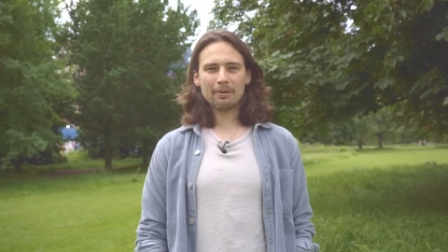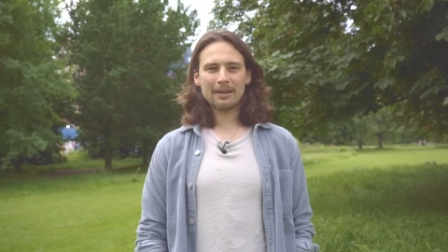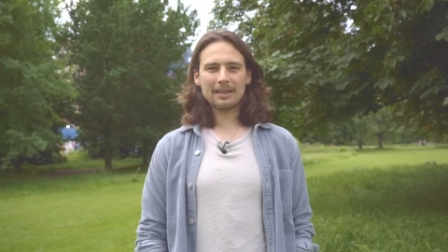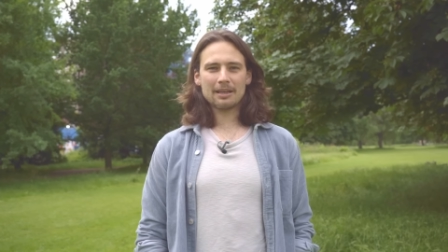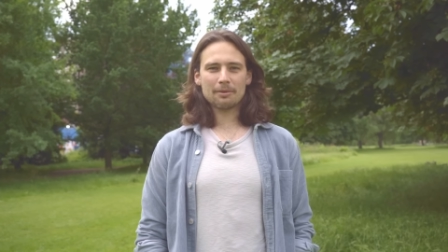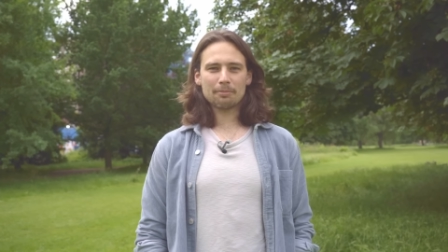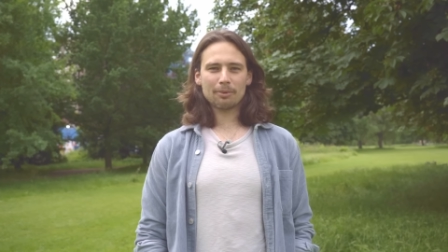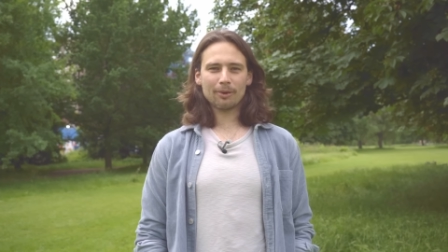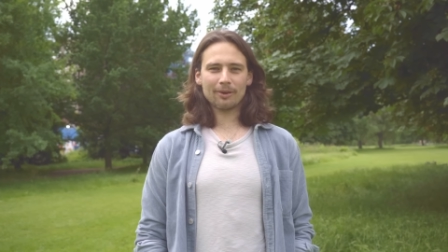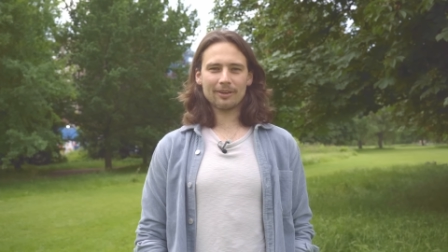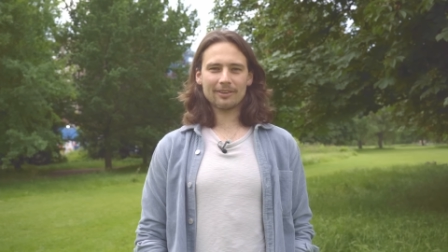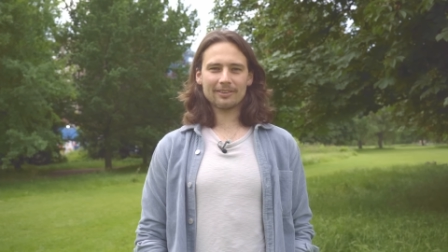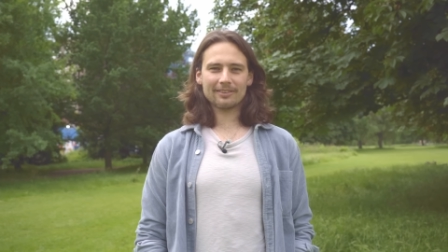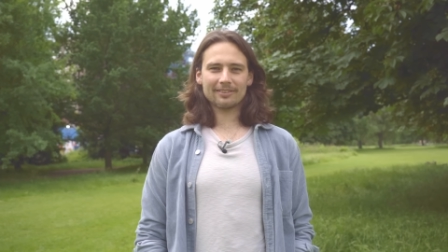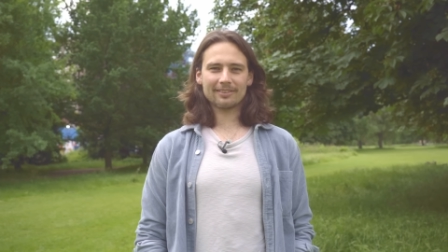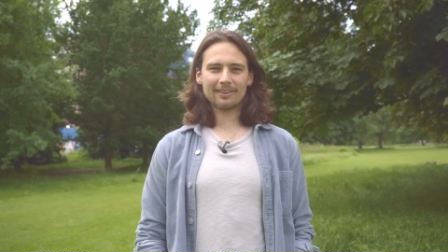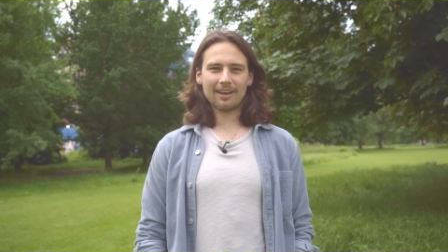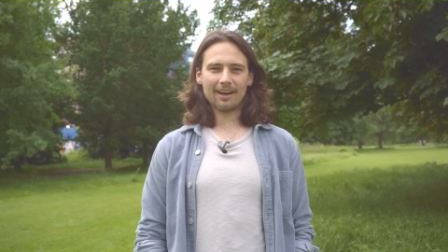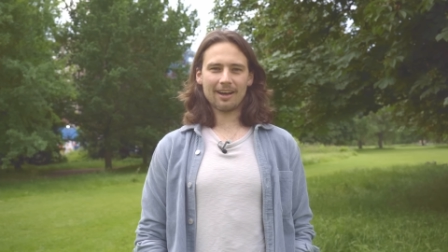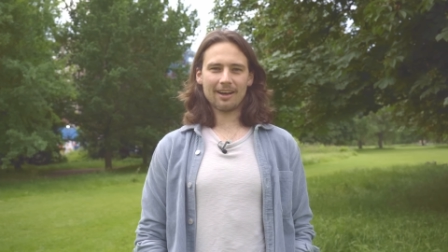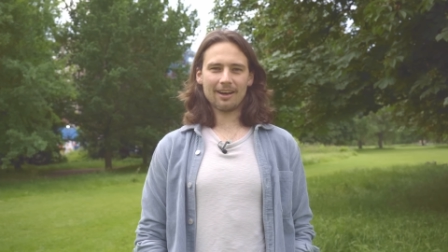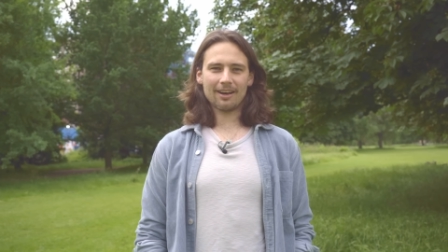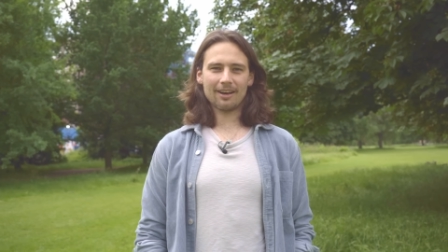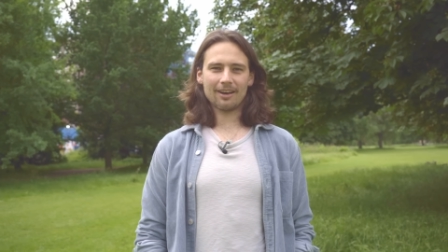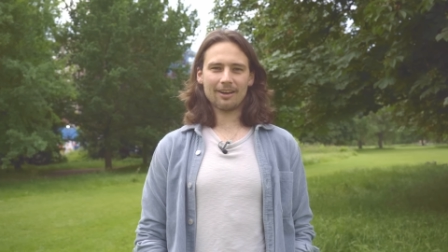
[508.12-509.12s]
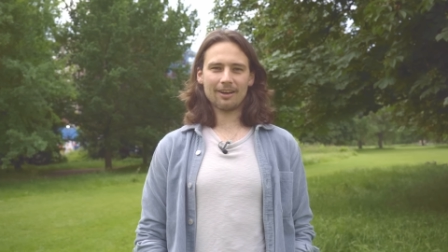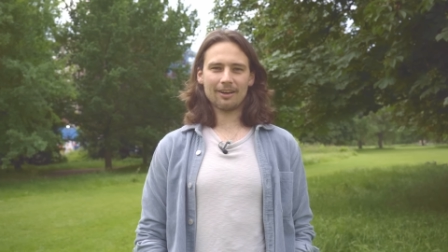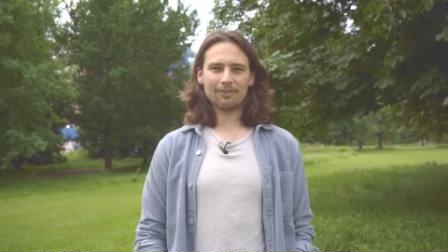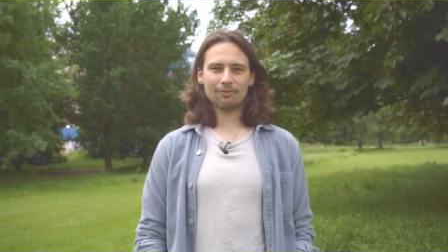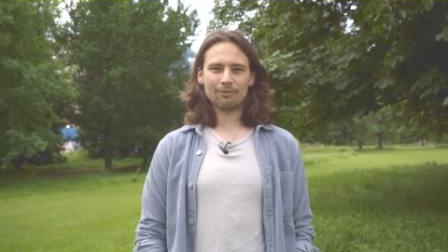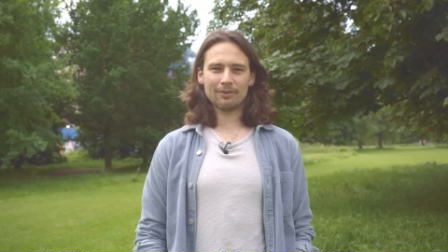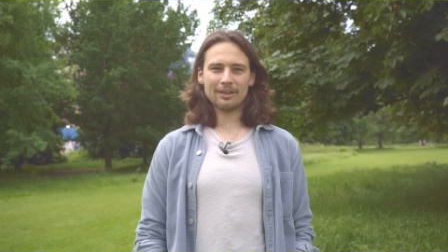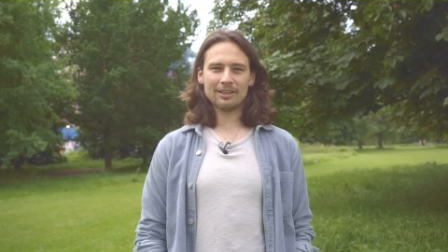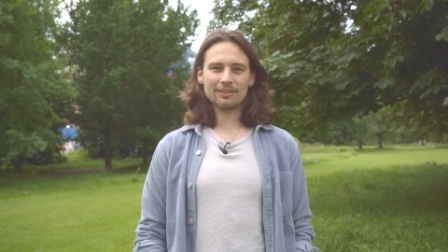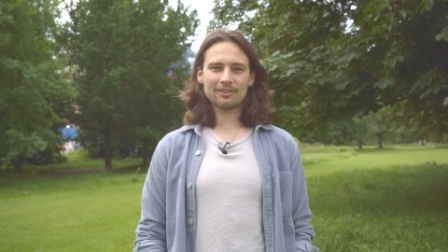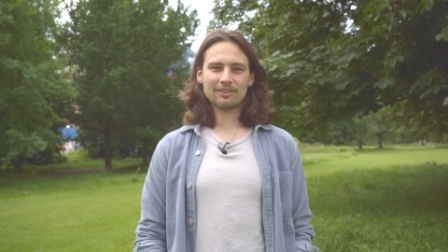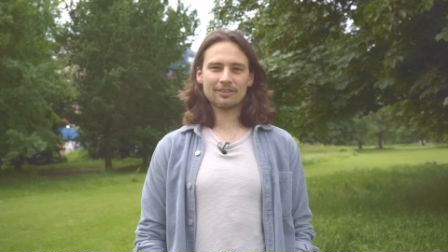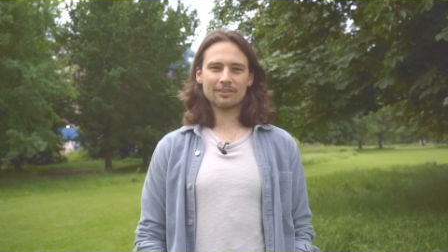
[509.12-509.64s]
Pinning points are
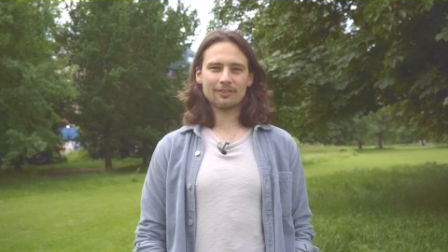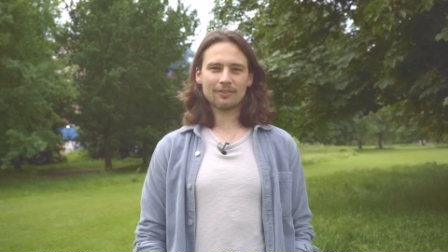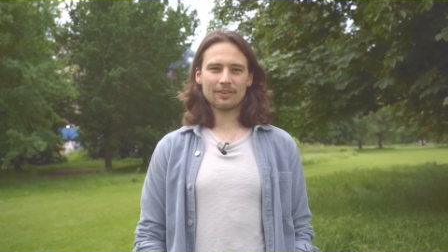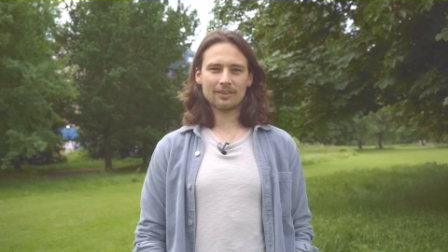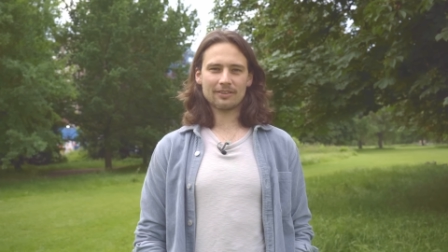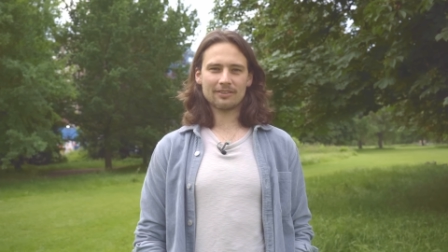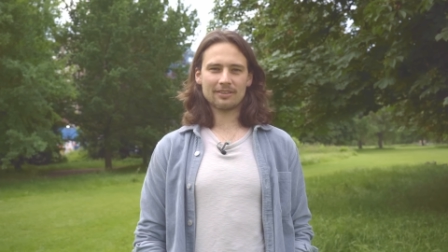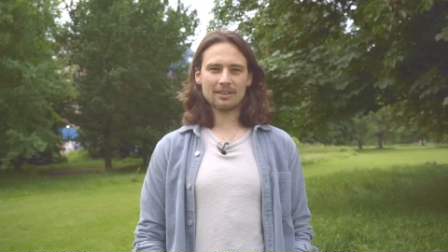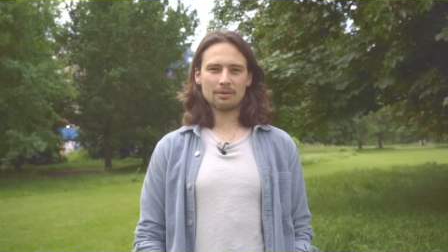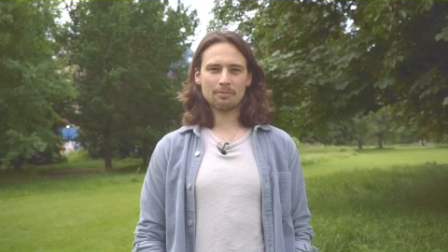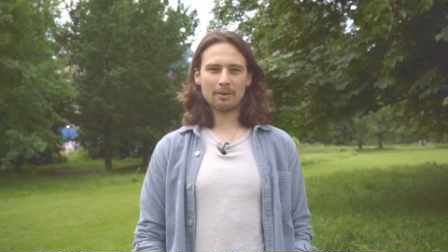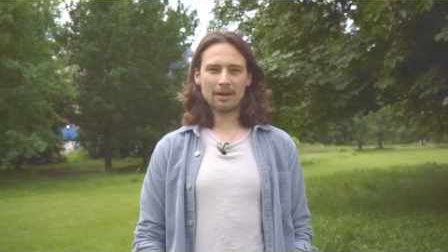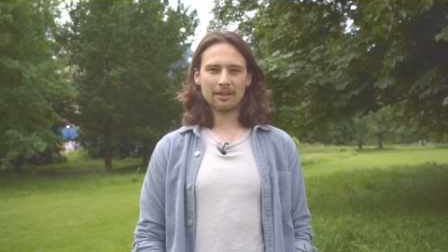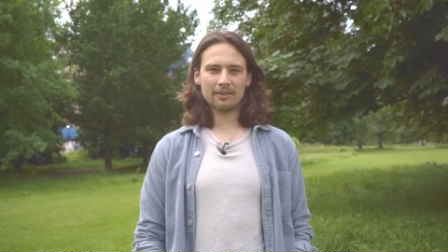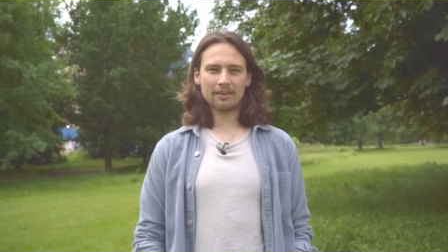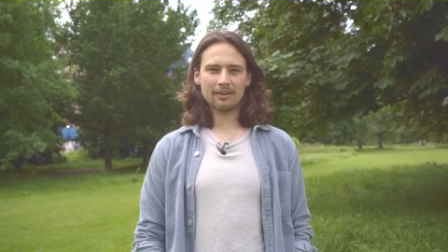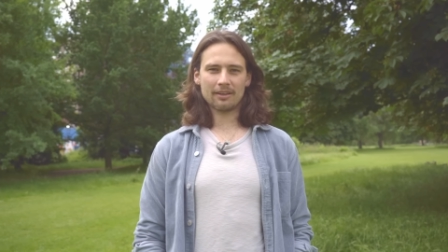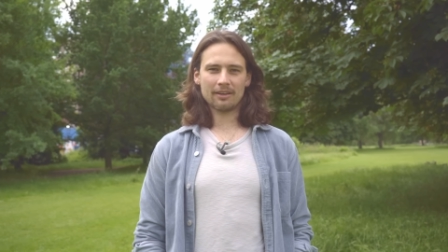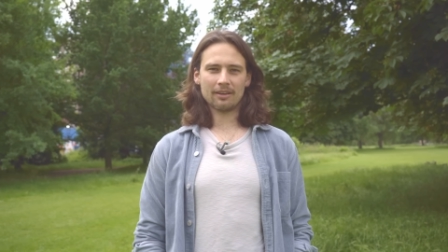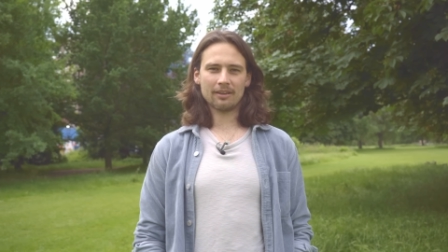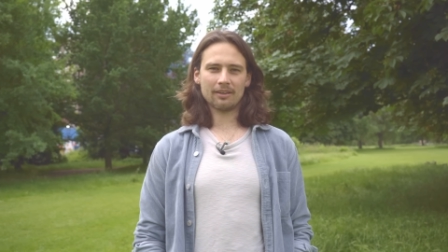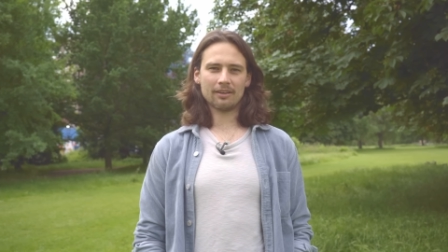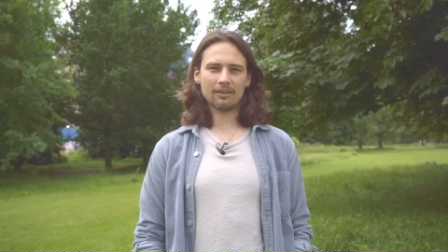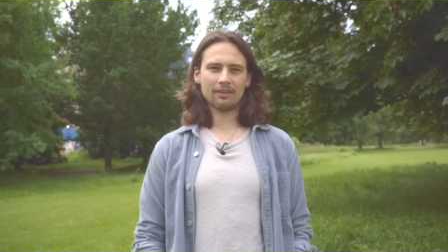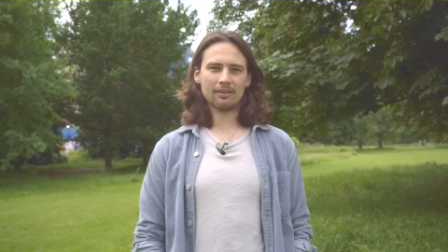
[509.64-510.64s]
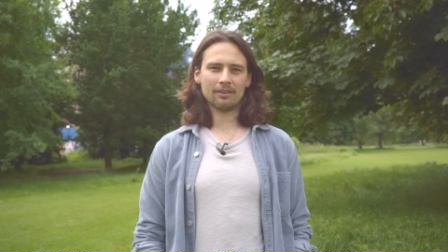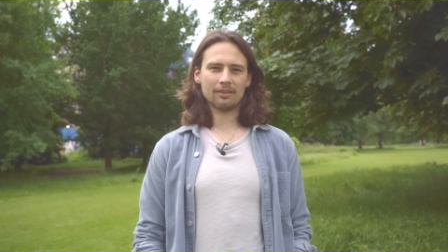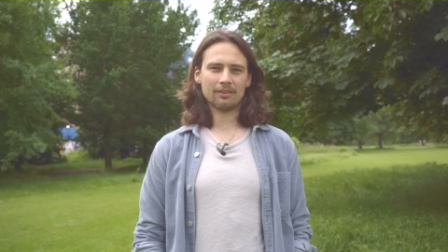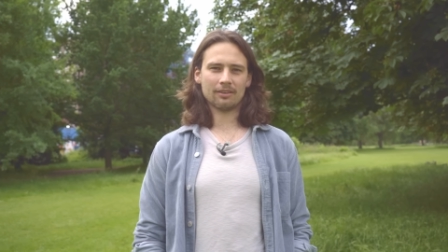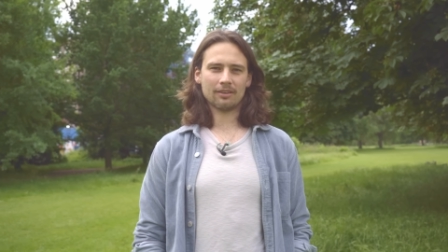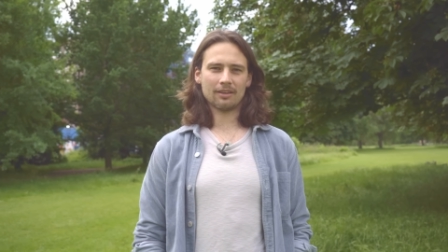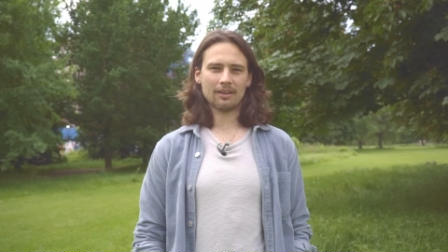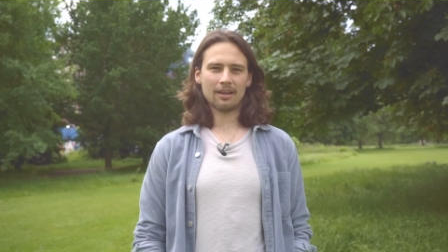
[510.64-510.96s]
regions of the seabed that are